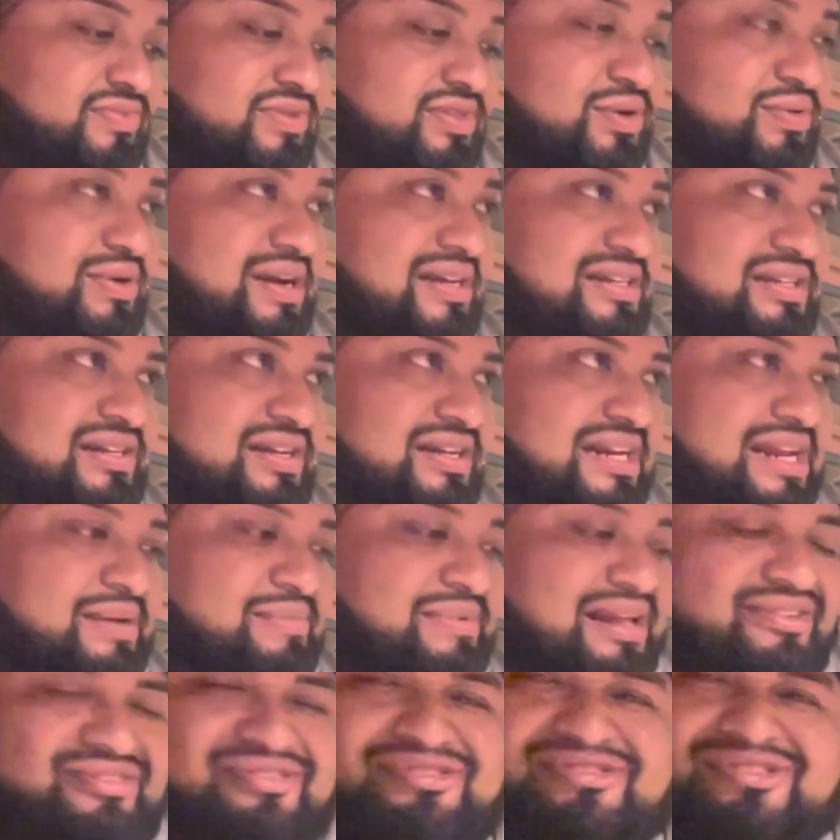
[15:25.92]
The wife's looking at
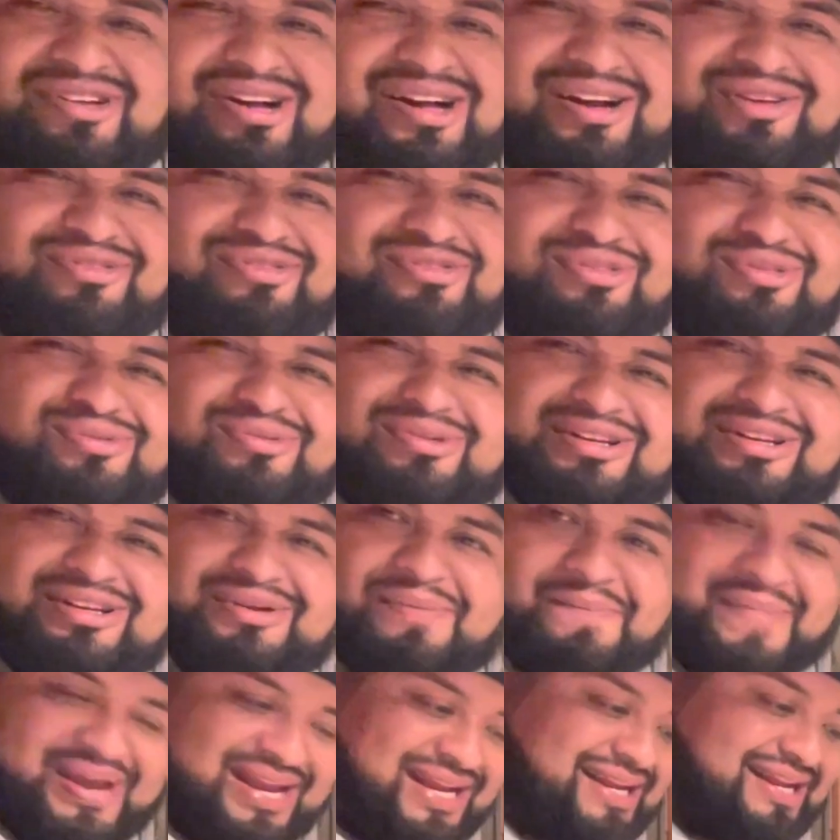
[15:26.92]
me like, fuck, fool, what are
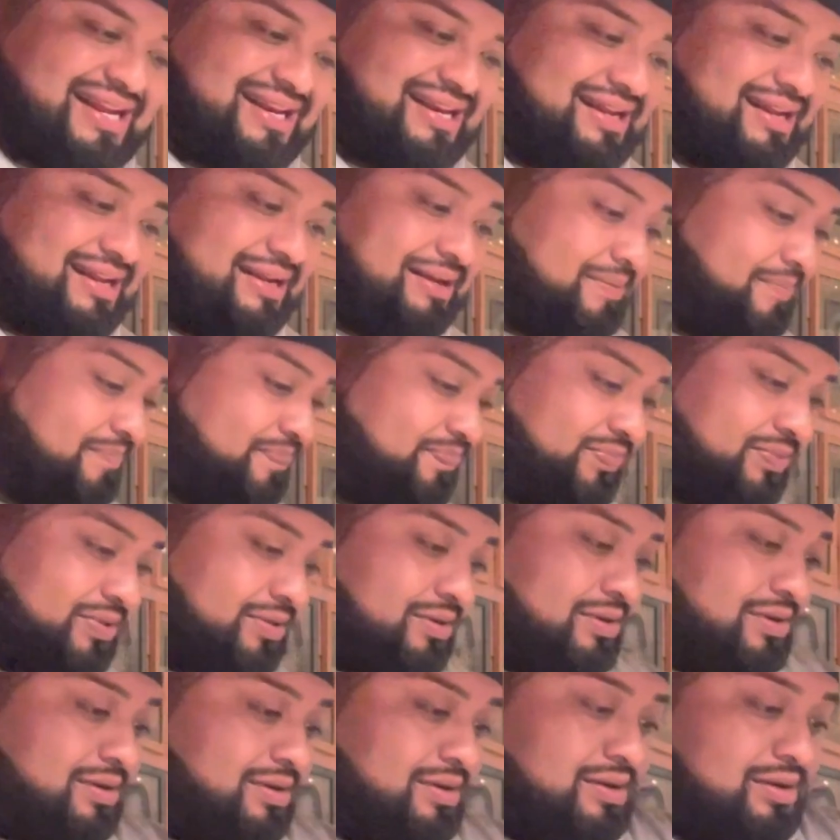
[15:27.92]
you making, eh?
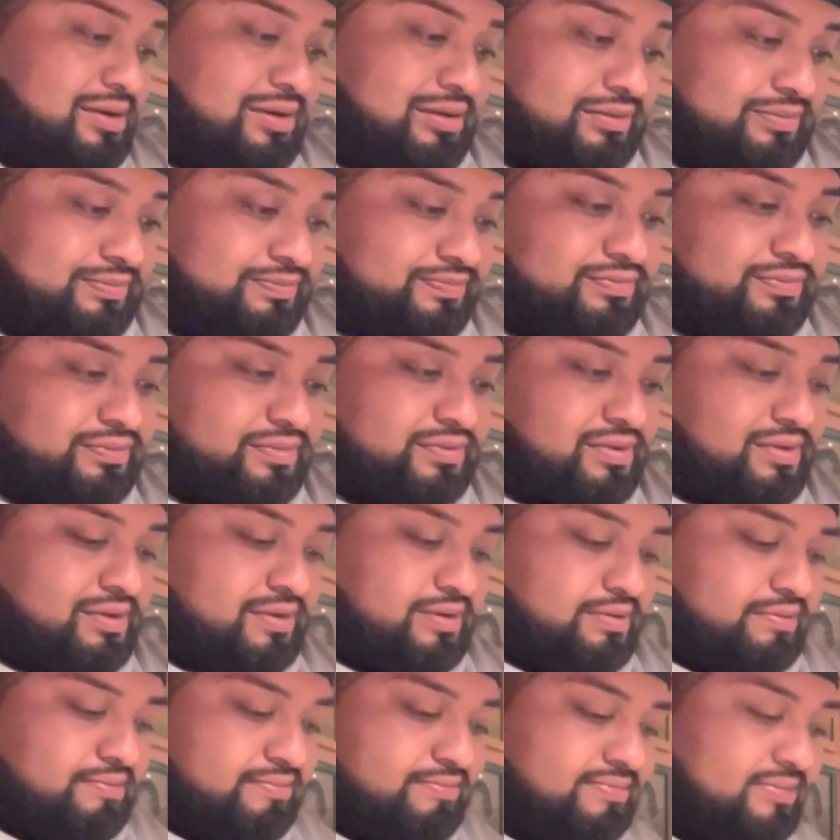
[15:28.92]
Yeah.
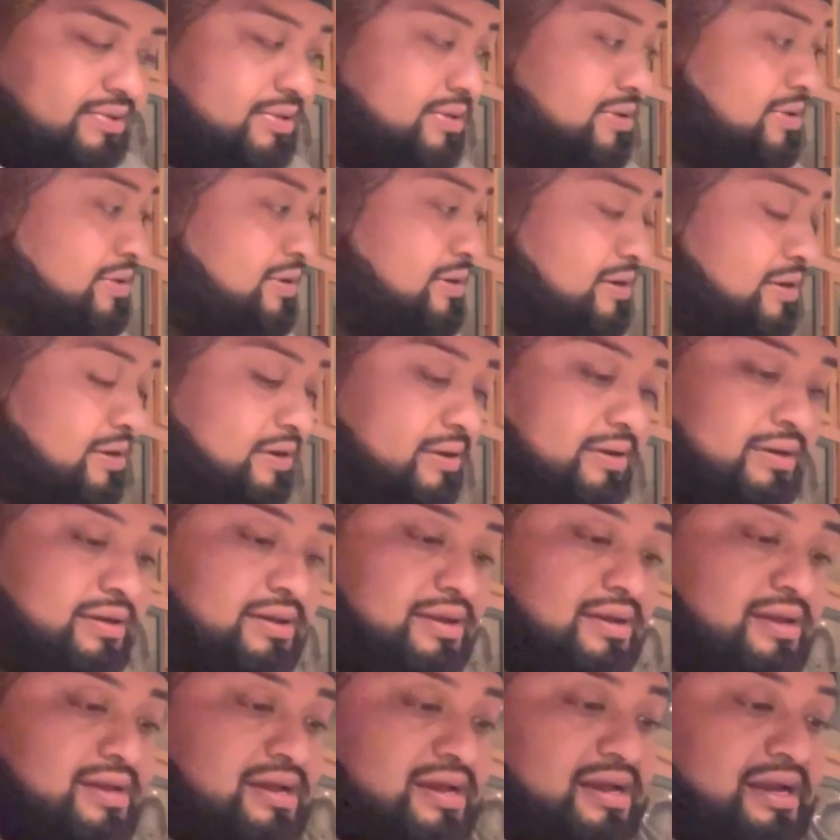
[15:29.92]

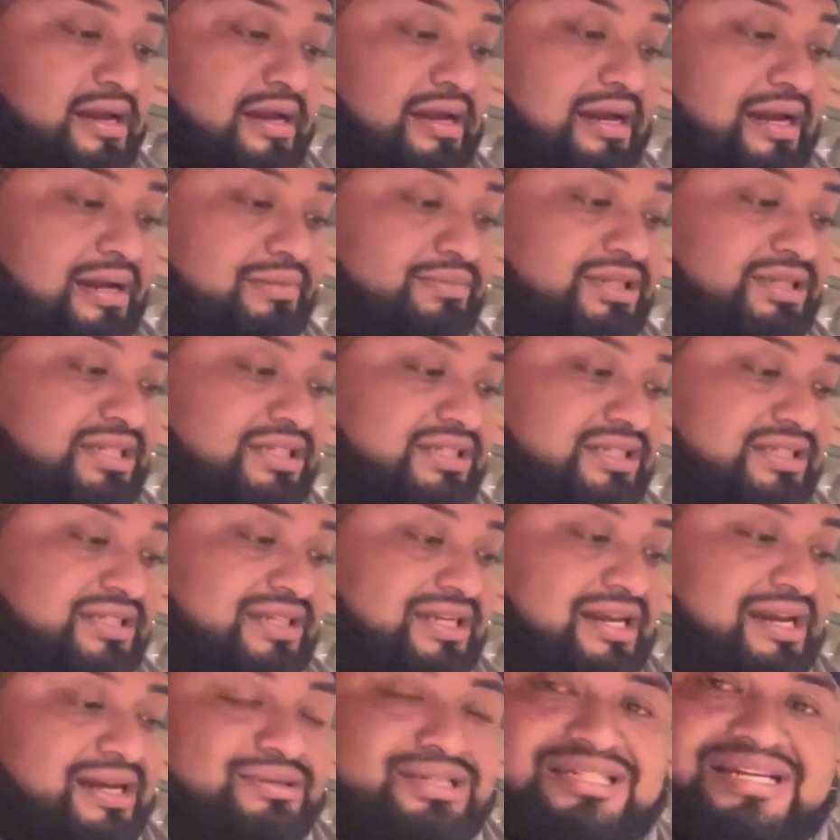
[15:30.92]
I'm
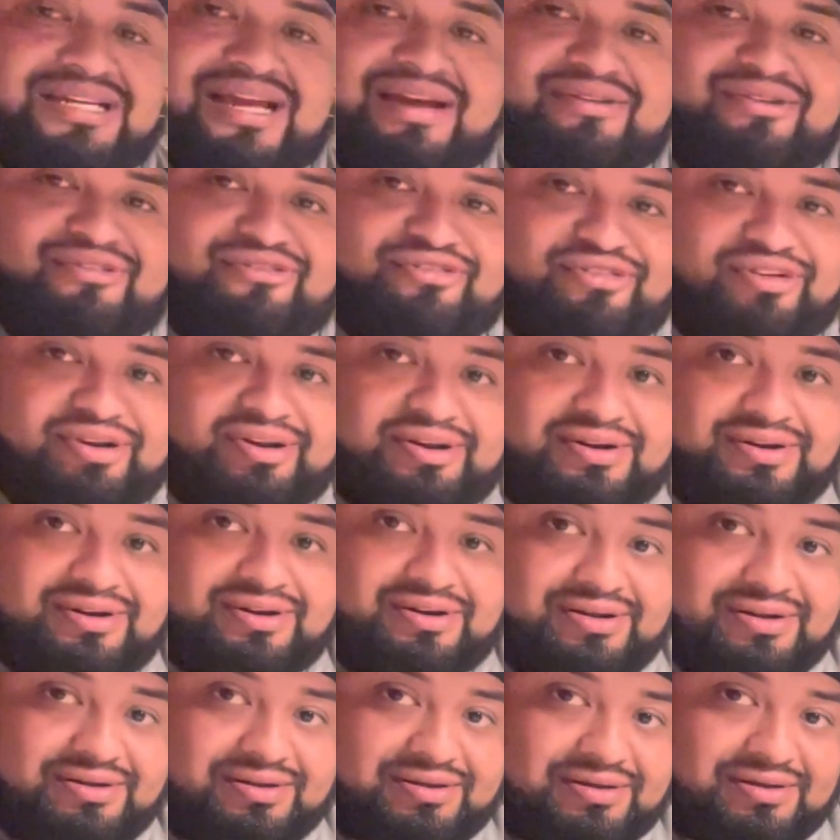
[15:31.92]
just having fun.
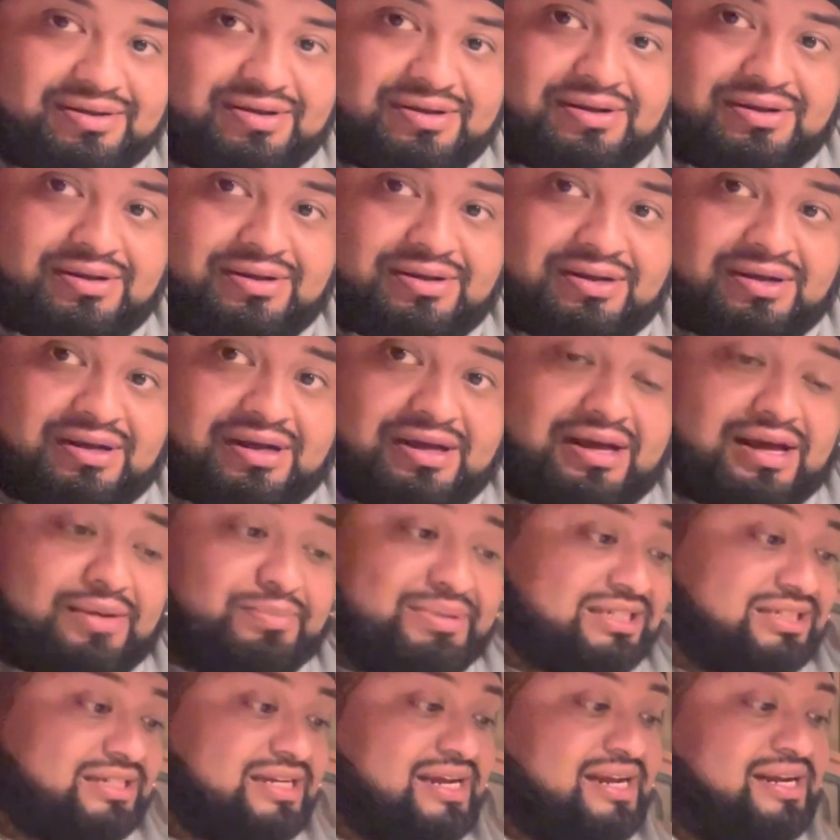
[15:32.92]

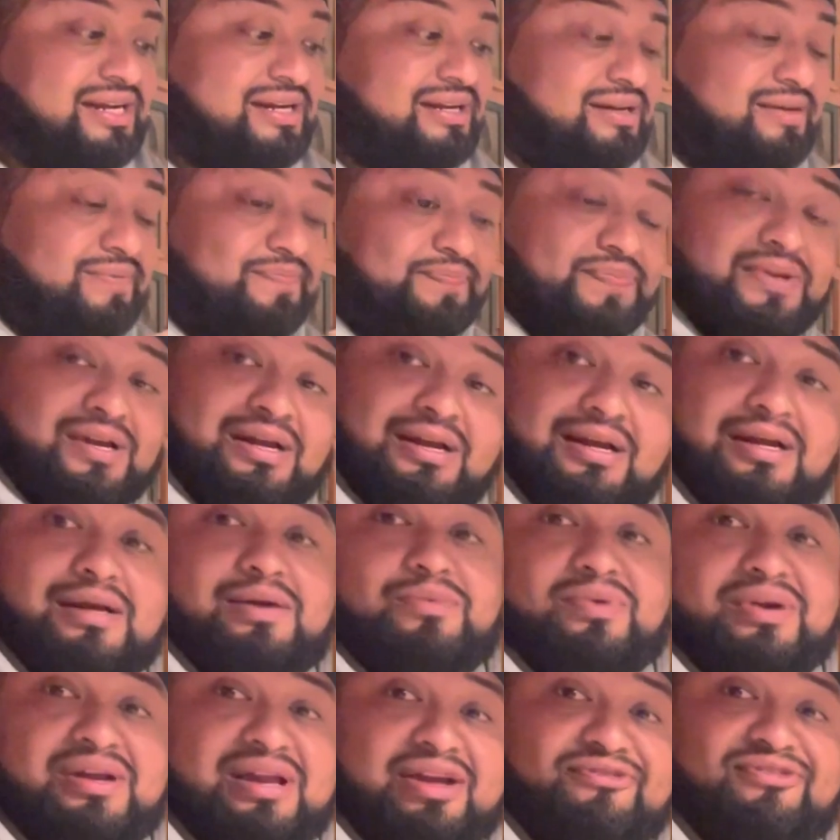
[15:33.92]
I'm excited.
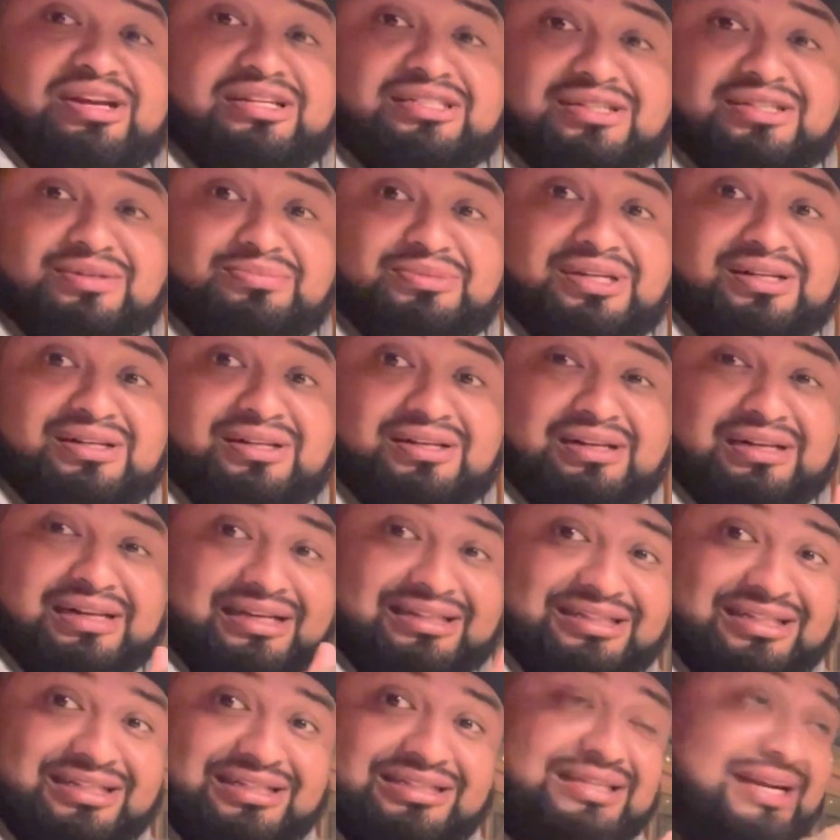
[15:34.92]
When I find something
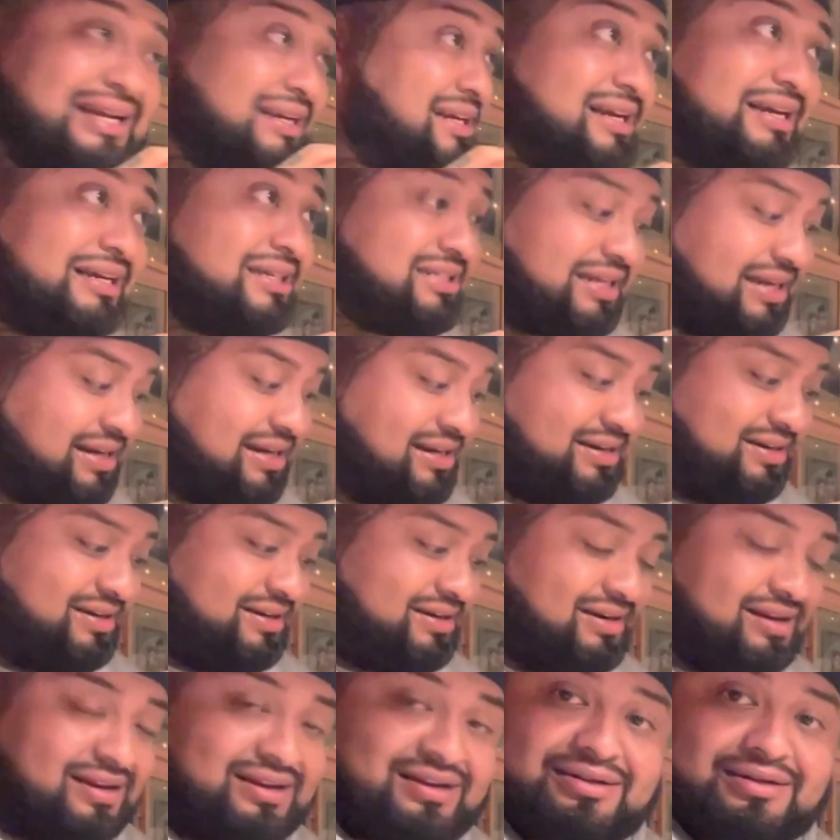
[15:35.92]
like this, I get
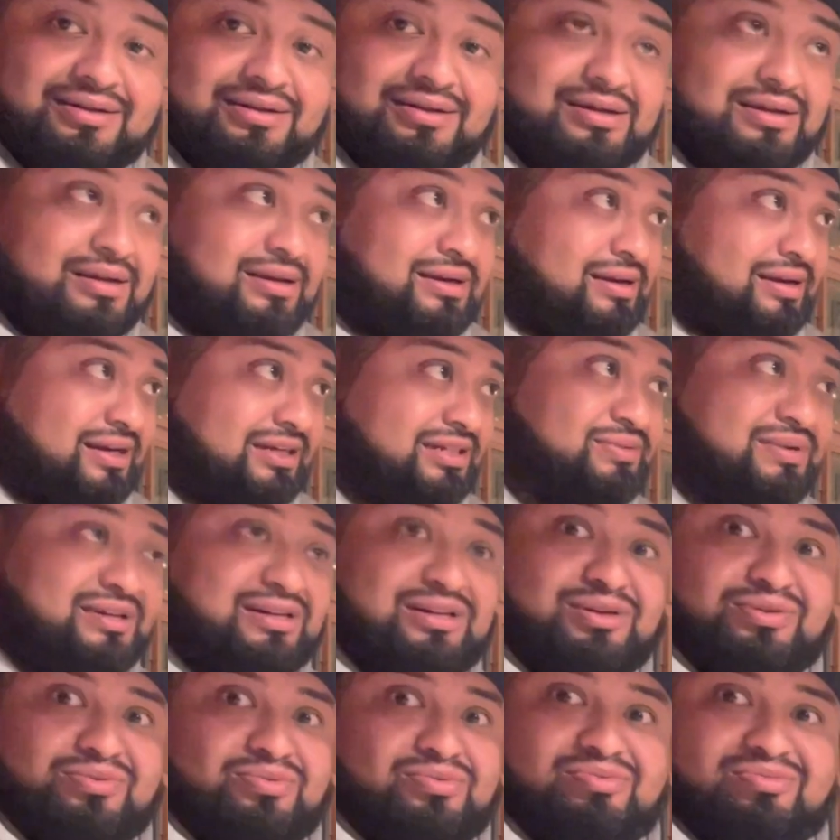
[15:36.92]
excited, eh? I just
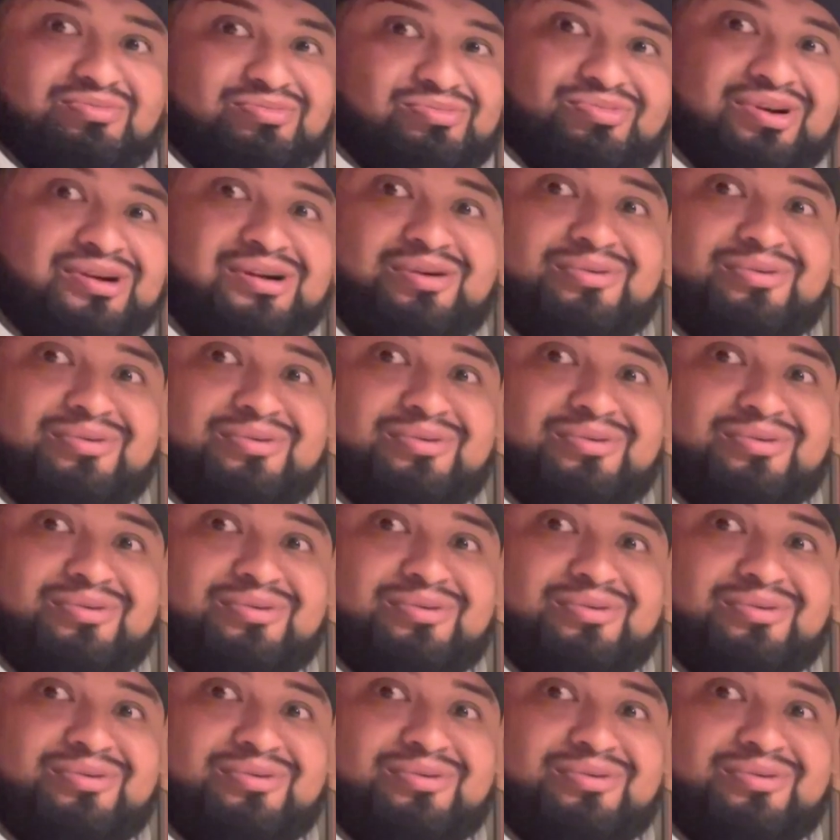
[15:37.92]
want to run